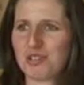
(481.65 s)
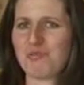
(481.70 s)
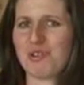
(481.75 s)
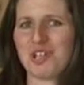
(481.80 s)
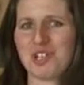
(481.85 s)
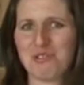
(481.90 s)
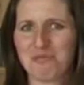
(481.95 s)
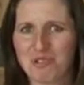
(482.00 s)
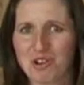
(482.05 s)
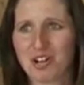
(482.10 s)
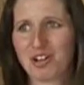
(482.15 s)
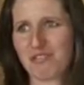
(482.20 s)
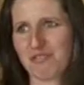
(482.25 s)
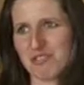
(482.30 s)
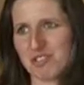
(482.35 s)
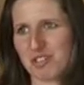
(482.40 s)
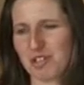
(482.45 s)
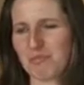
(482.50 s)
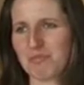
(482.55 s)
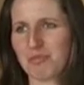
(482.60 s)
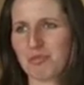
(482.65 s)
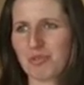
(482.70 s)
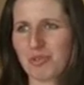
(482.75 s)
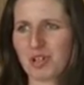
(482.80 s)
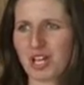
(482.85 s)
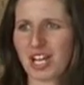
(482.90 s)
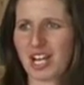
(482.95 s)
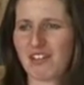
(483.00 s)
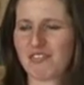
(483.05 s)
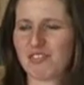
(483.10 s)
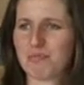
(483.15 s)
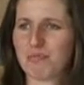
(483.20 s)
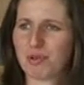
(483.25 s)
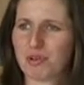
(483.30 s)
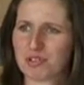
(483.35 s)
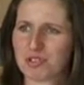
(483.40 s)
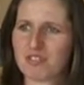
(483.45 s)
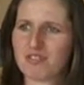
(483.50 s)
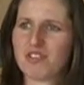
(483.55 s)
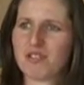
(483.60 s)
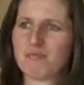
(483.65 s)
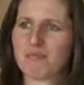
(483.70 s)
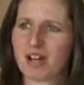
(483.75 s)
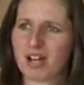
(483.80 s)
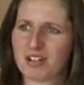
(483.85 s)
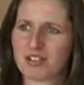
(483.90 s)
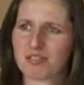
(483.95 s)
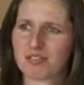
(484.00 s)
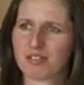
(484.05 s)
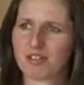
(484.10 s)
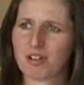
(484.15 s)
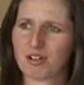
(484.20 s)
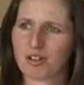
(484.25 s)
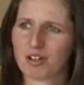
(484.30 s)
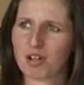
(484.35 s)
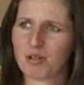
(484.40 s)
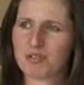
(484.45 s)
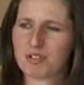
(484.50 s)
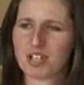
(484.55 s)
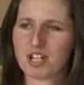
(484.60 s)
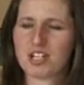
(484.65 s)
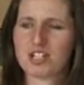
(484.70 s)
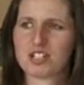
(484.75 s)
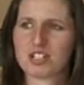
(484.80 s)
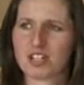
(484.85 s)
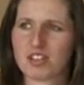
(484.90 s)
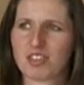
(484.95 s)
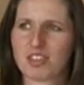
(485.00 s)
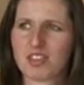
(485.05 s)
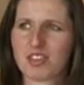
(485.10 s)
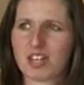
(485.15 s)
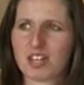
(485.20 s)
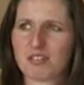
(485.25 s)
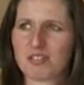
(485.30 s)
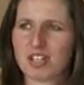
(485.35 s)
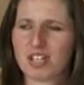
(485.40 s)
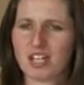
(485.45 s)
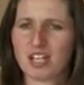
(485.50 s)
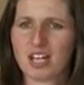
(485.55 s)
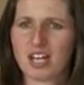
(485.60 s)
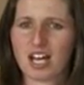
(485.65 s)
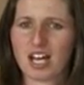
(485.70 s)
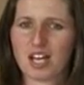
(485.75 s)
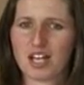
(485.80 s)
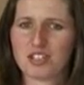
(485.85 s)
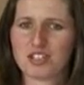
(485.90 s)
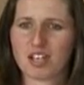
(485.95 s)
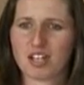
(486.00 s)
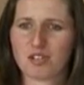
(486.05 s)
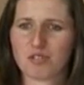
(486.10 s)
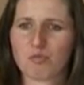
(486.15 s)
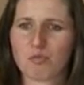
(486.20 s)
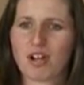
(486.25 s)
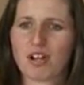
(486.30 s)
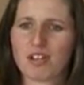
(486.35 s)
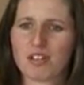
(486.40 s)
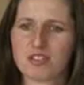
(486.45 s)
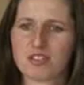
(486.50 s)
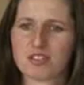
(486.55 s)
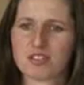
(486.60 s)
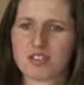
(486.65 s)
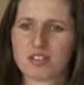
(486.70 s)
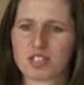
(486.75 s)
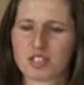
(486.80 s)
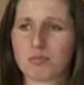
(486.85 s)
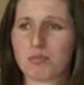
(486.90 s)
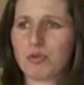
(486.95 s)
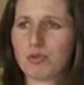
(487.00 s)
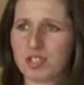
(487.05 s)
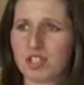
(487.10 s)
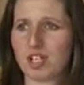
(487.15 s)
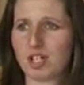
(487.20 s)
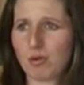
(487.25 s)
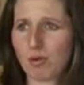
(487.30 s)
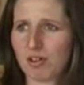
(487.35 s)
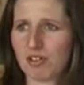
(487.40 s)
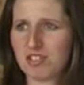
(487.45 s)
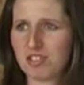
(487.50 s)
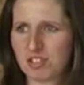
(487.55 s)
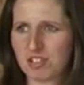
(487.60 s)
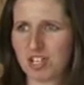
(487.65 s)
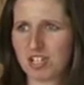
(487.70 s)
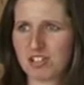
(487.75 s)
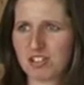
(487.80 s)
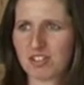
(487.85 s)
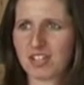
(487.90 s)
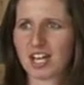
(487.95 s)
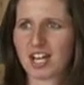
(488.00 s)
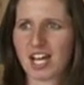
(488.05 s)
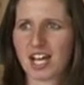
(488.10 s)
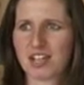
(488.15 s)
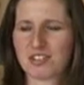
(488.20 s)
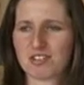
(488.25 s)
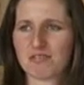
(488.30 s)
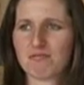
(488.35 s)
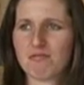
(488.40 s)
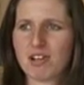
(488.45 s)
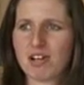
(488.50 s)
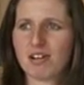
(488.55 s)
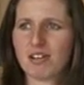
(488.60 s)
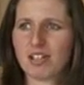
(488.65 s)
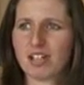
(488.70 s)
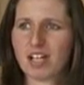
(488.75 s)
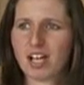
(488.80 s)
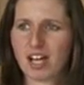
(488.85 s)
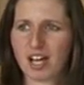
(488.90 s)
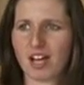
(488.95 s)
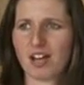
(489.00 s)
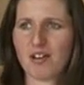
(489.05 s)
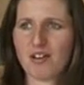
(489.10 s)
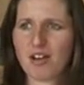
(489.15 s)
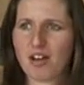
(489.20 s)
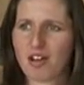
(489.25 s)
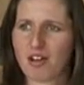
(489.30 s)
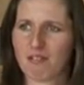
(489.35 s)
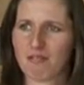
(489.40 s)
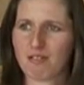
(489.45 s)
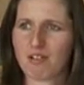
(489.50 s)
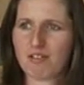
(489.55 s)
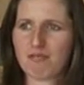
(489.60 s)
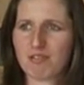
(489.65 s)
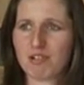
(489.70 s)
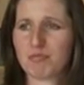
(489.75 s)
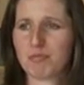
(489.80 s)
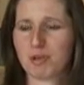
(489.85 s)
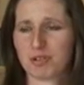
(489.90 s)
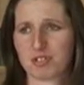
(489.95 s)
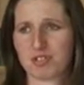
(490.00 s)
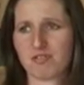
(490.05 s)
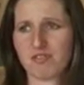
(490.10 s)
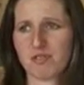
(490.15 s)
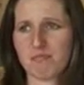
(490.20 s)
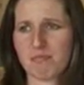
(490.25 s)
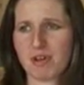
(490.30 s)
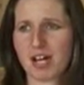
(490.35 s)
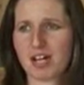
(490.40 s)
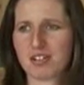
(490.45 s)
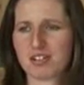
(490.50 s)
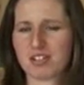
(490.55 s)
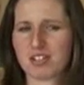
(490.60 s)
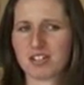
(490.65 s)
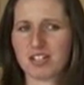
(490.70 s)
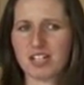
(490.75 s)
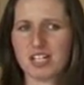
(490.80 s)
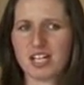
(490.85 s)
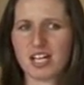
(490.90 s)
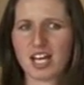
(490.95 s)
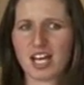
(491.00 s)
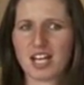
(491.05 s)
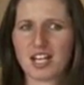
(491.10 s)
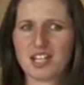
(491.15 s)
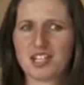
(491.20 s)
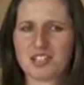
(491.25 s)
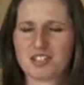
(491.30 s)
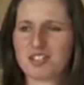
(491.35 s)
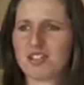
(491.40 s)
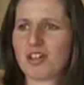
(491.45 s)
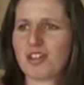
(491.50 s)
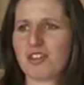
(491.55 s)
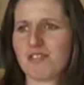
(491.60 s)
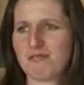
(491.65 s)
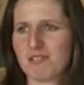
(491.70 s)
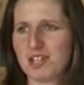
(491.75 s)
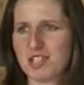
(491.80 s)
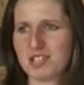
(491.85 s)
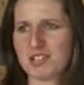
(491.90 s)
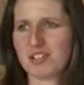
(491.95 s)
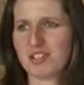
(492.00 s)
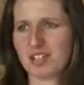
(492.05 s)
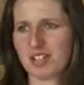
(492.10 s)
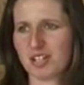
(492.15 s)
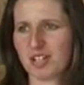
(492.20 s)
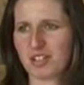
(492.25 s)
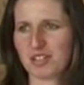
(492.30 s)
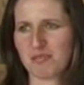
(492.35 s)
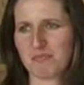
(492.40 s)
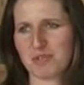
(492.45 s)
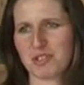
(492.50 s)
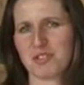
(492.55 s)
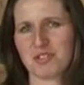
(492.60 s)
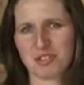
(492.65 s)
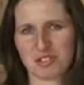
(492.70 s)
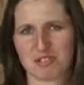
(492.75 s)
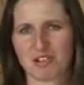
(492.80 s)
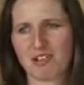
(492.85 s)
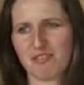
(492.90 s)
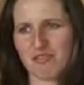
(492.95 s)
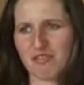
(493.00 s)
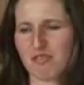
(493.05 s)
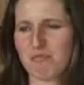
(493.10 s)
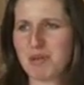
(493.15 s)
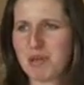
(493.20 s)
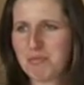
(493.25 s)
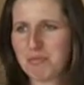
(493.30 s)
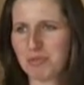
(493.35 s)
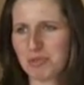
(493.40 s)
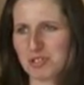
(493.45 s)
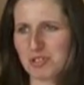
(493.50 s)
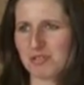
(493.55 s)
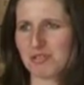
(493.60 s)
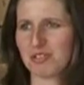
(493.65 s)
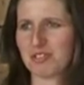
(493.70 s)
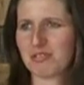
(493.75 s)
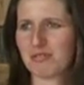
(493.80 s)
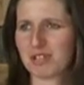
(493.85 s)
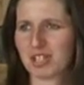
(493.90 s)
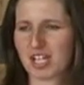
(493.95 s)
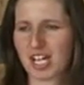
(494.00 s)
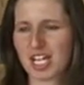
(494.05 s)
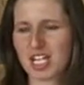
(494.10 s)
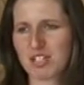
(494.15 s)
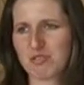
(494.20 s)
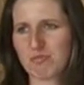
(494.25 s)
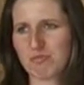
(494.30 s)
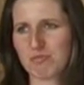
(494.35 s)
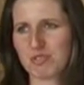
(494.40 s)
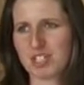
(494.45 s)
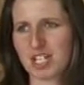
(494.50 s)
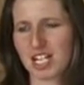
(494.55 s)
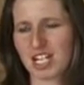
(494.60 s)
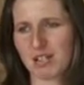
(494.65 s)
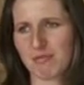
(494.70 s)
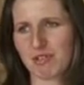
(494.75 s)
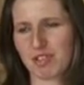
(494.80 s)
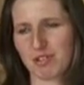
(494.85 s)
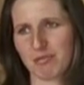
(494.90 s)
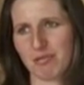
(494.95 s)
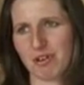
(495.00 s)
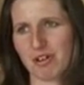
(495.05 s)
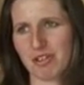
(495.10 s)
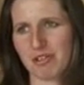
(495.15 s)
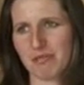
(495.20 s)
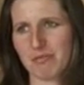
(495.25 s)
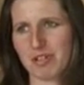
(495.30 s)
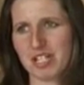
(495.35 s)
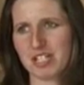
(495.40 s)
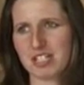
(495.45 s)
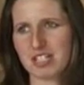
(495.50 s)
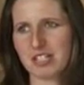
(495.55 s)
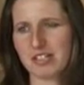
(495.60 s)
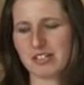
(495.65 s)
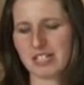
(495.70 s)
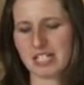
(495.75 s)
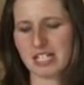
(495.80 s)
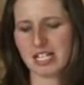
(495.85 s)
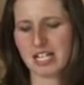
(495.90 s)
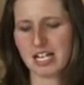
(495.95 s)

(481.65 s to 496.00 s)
the way you work, for example, can have a positive impact on climate change. And I think that, as well as supporting the equality agenda, that has a real positive impact, and it's another reason, another business driver for people to engage, particularly with the work that we do.